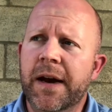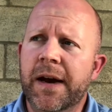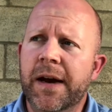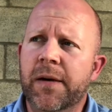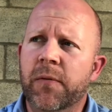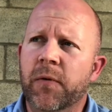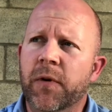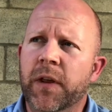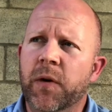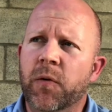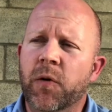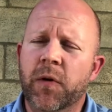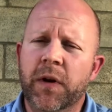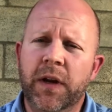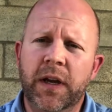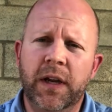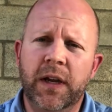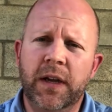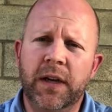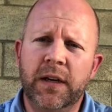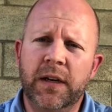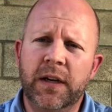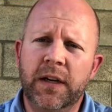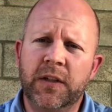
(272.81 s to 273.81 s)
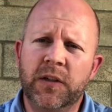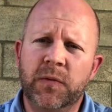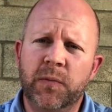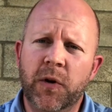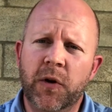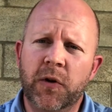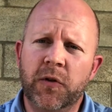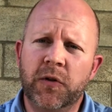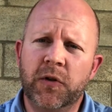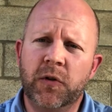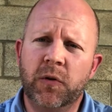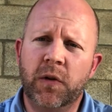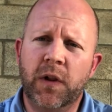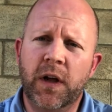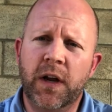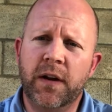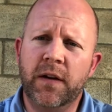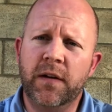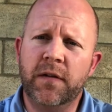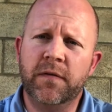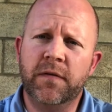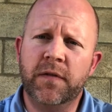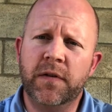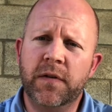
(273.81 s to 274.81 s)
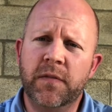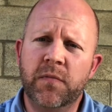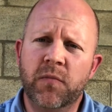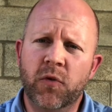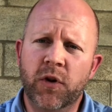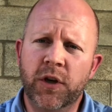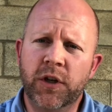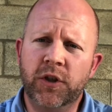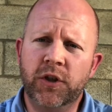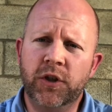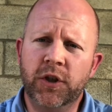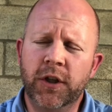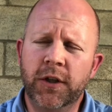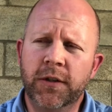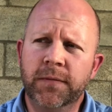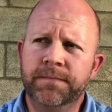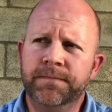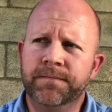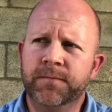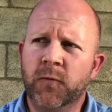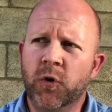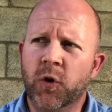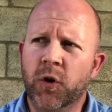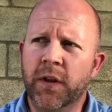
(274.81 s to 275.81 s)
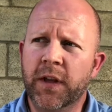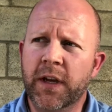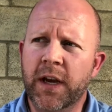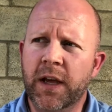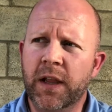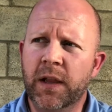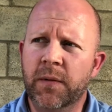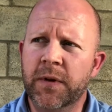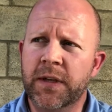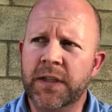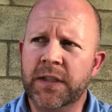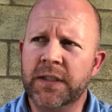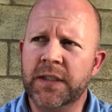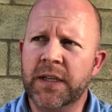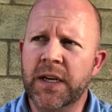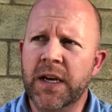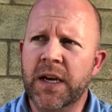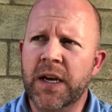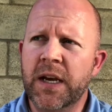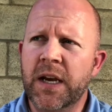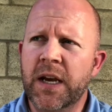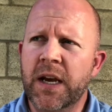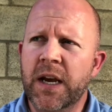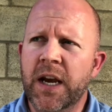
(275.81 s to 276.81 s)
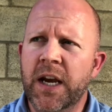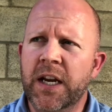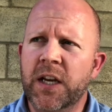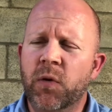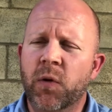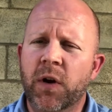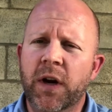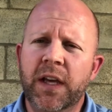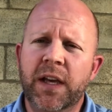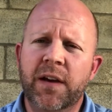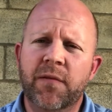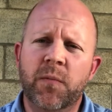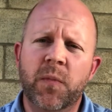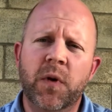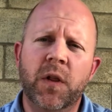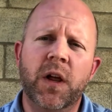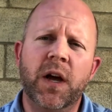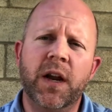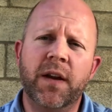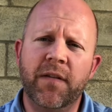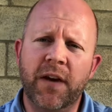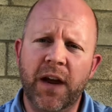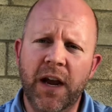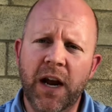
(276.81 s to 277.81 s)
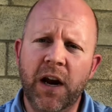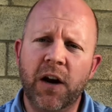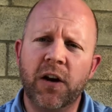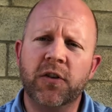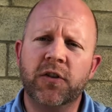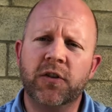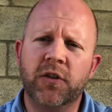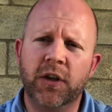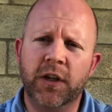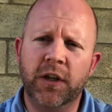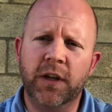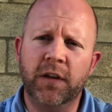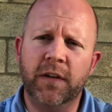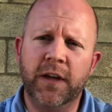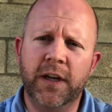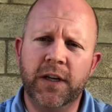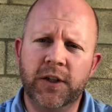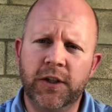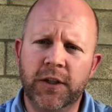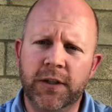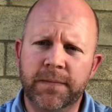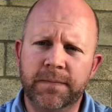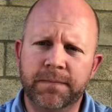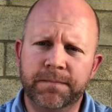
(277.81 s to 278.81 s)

where they won't get exposed to a lot of moisture or the elements, and you want to give them a lot of air circulation.